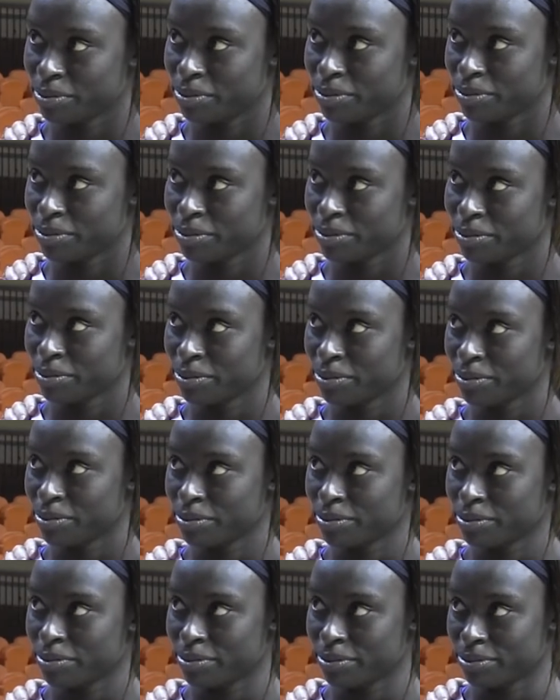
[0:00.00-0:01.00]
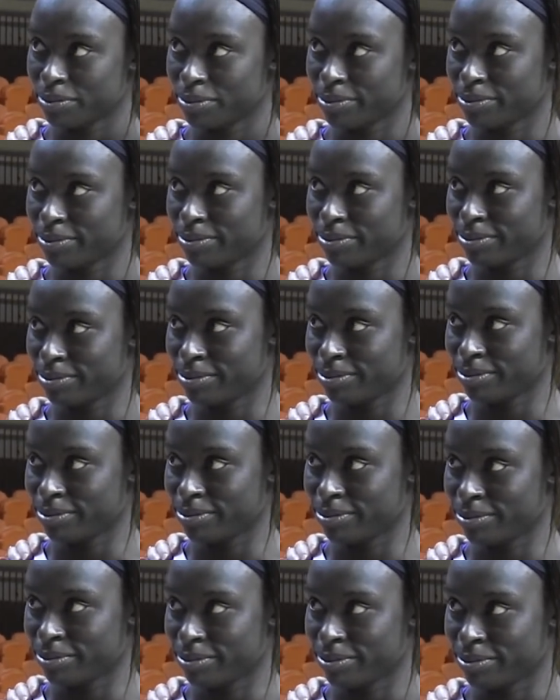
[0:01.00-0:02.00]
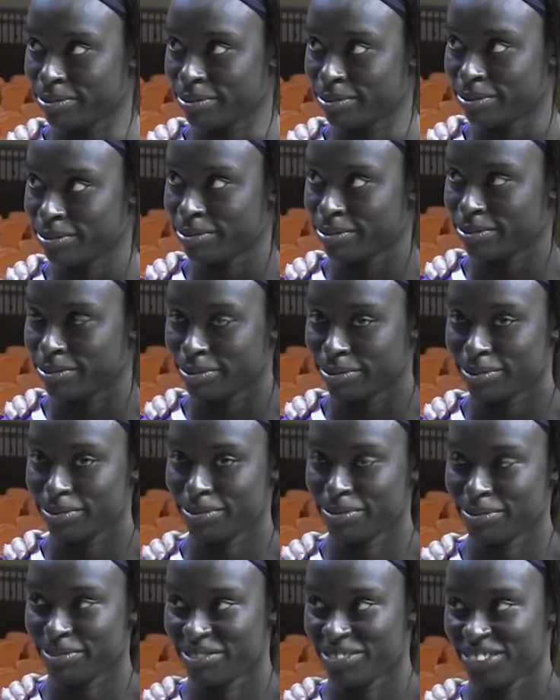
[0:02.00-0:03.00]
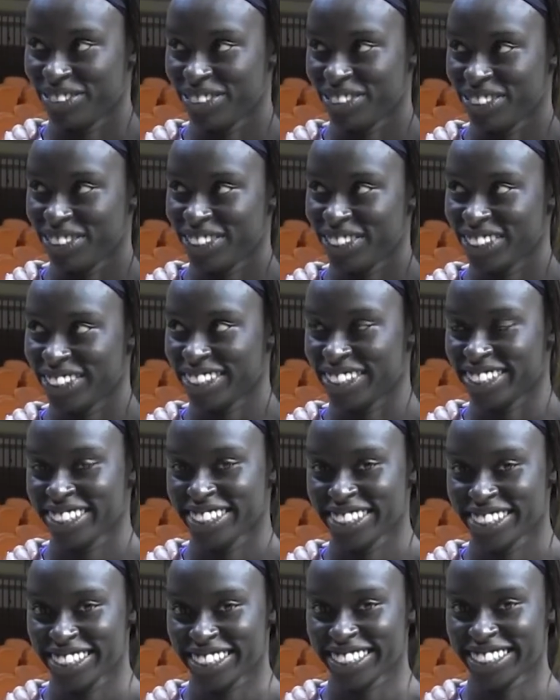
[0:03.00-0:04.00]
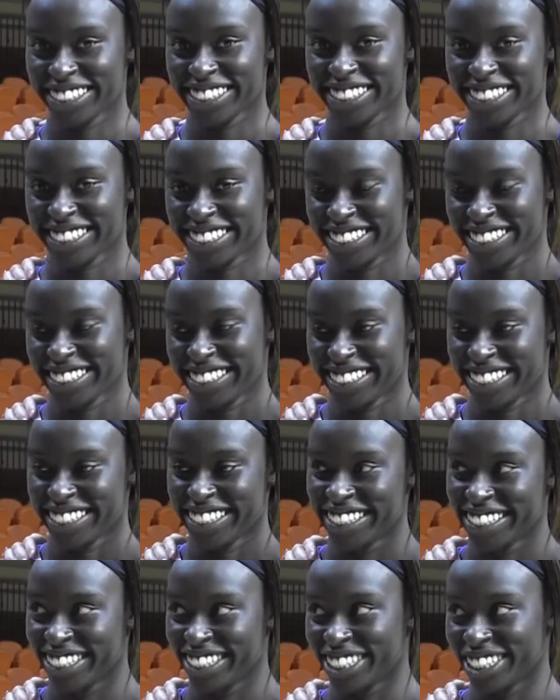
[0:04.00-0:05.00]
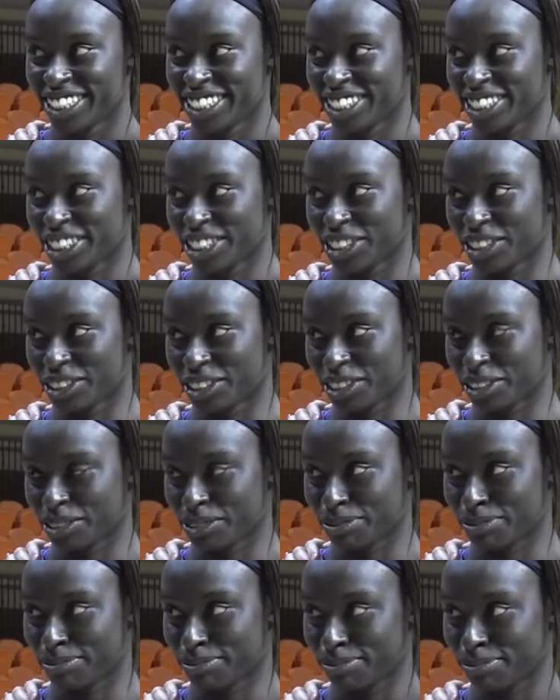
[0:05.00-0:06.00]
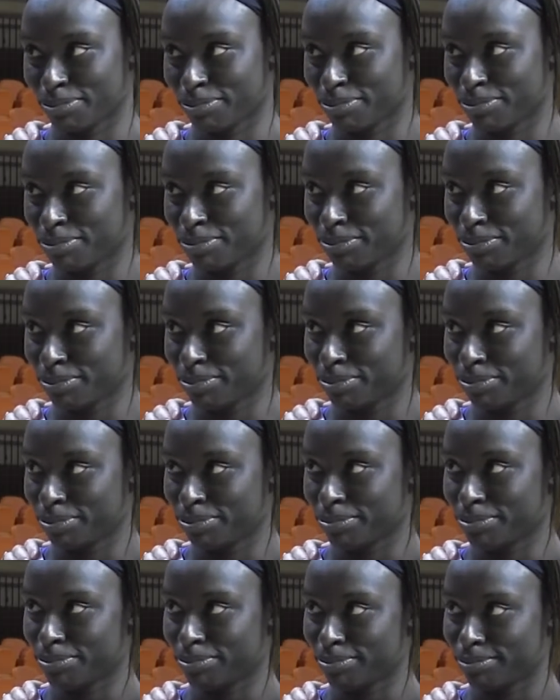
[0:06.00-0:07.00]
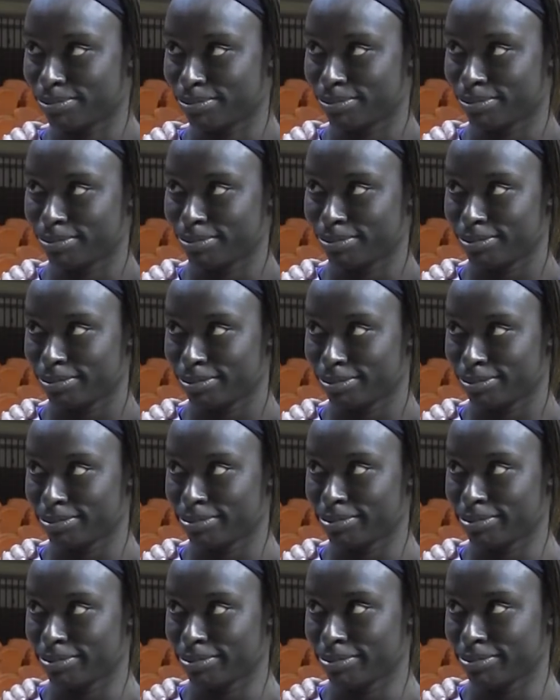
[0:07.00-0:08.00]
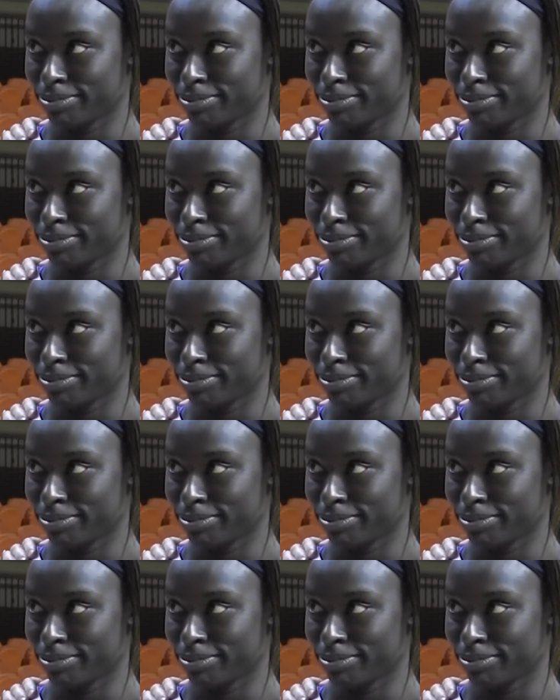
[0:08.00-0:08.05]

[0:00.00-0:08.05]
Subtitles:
This person isn't speaking.